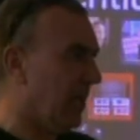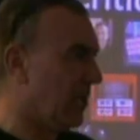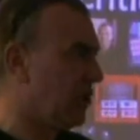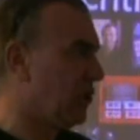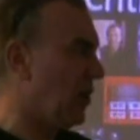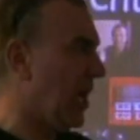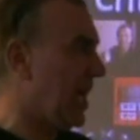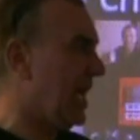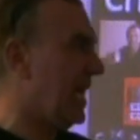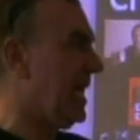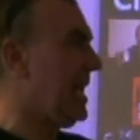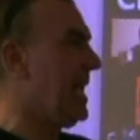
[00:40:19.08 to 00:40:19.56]

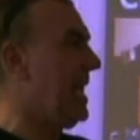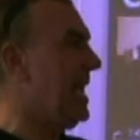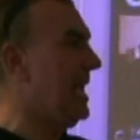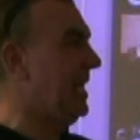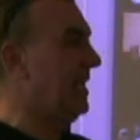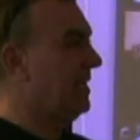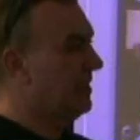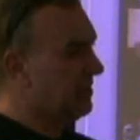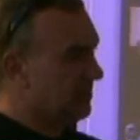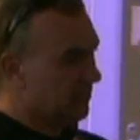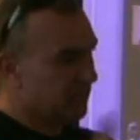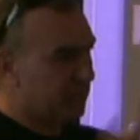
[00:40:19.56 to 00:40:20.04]

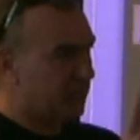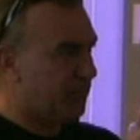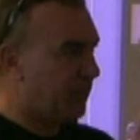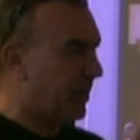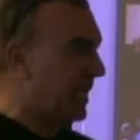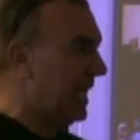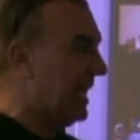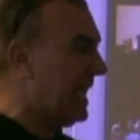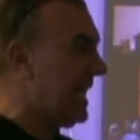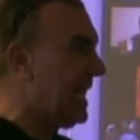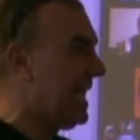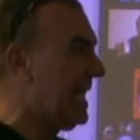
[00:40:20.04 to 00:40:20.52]
adrenaline, and
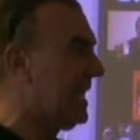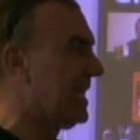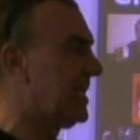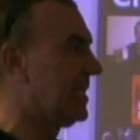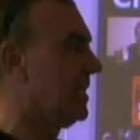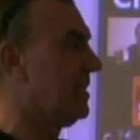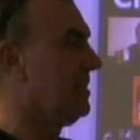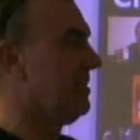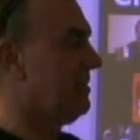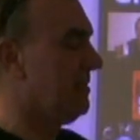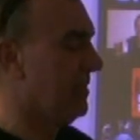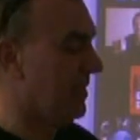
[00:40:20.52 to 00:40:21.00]

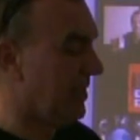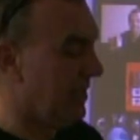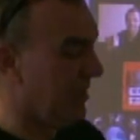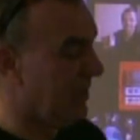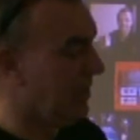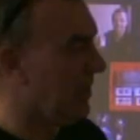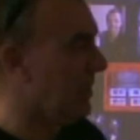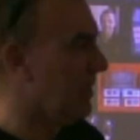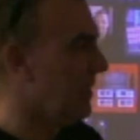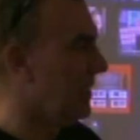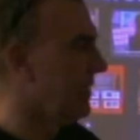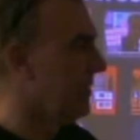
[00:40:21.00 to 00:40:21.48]
police, and
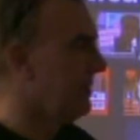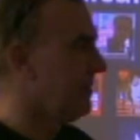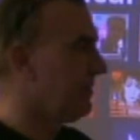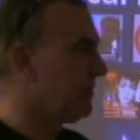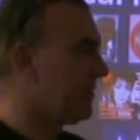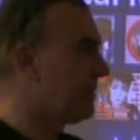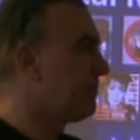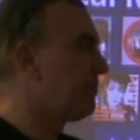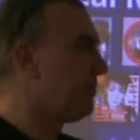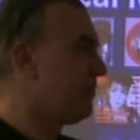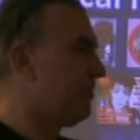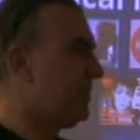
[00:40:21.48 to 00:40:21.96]

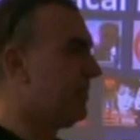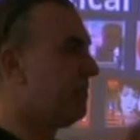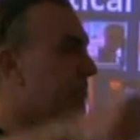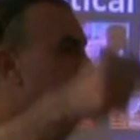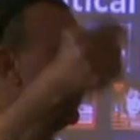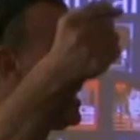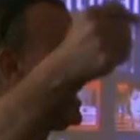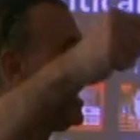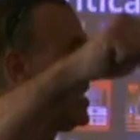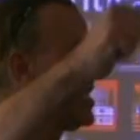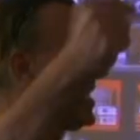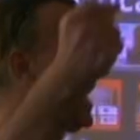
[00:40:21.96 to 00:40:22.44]

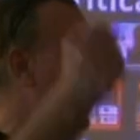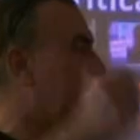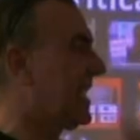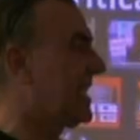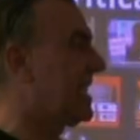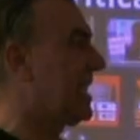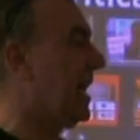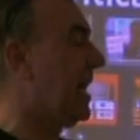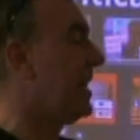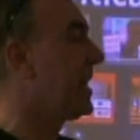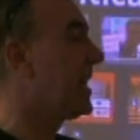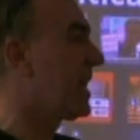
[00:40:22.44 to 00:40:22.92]
British
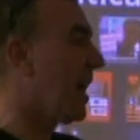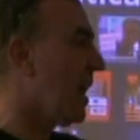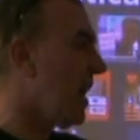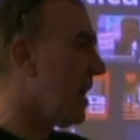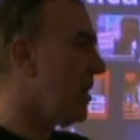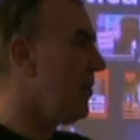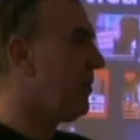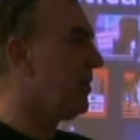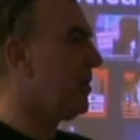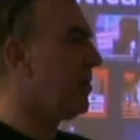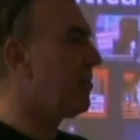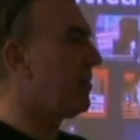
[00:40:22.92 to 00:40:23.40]
Gas guy. The
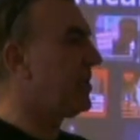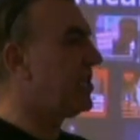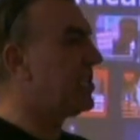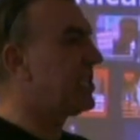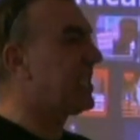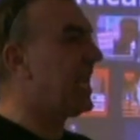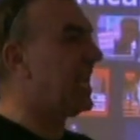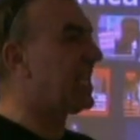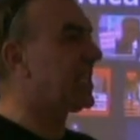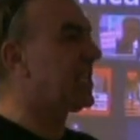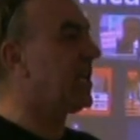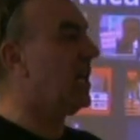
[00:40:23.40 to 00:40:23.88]

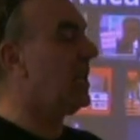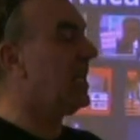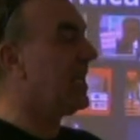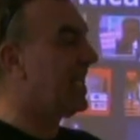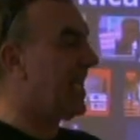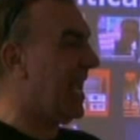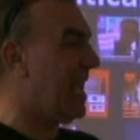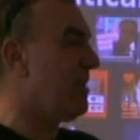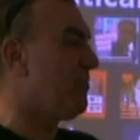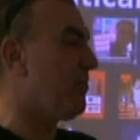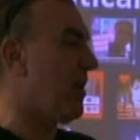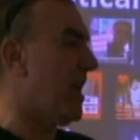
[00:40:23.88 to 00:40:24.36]
British Gas guy
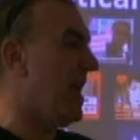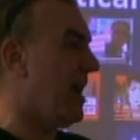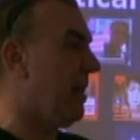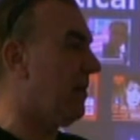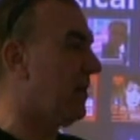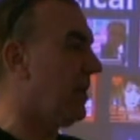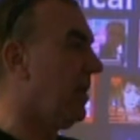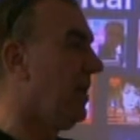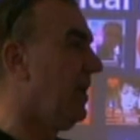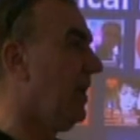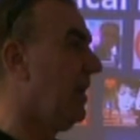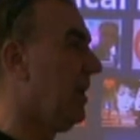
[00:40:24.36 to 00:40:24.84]
that came
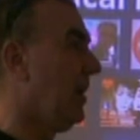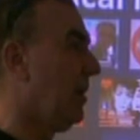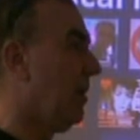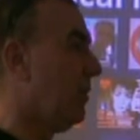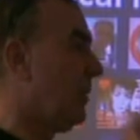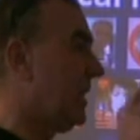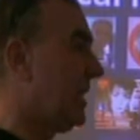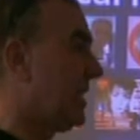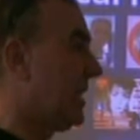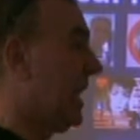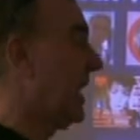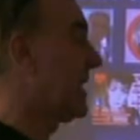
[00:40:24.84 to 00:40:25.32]
round,
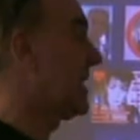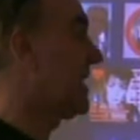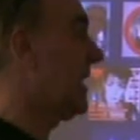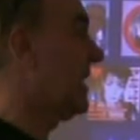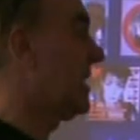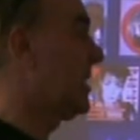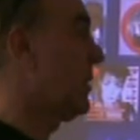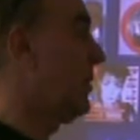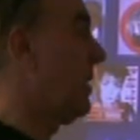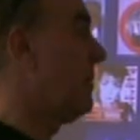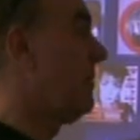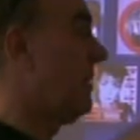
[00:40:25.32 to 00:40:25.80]
I
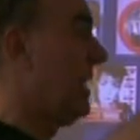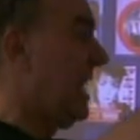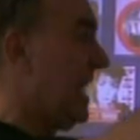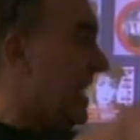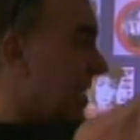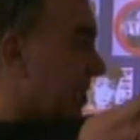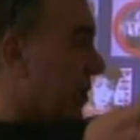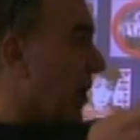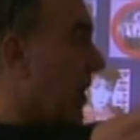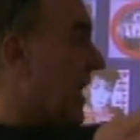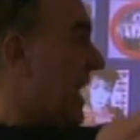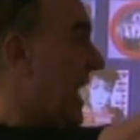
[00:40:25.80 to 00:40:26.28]
said to him,
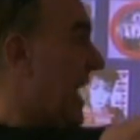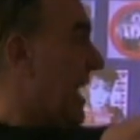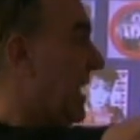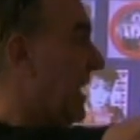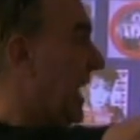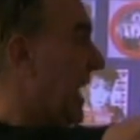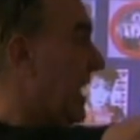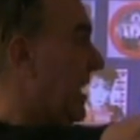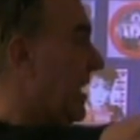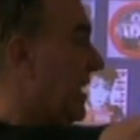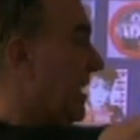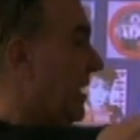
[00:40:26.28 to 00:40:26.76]
he's not
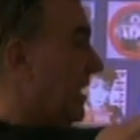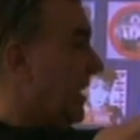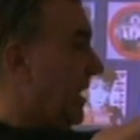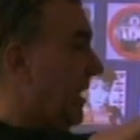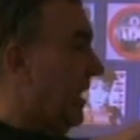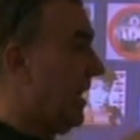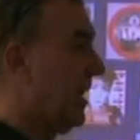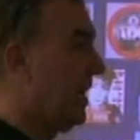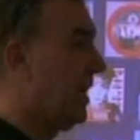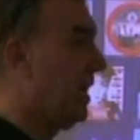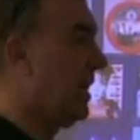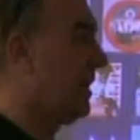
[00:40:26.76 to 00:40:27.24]
allowed in,
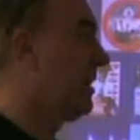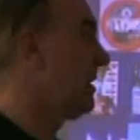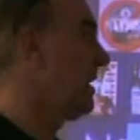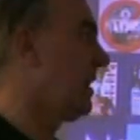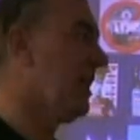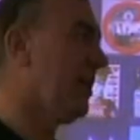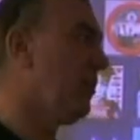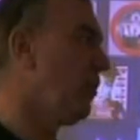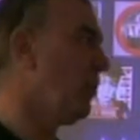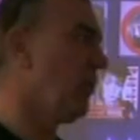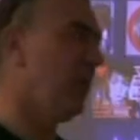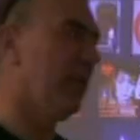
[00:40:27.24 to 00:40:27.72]
and
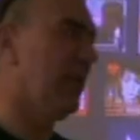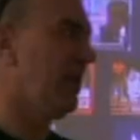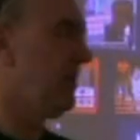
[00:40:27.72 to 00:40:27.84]
he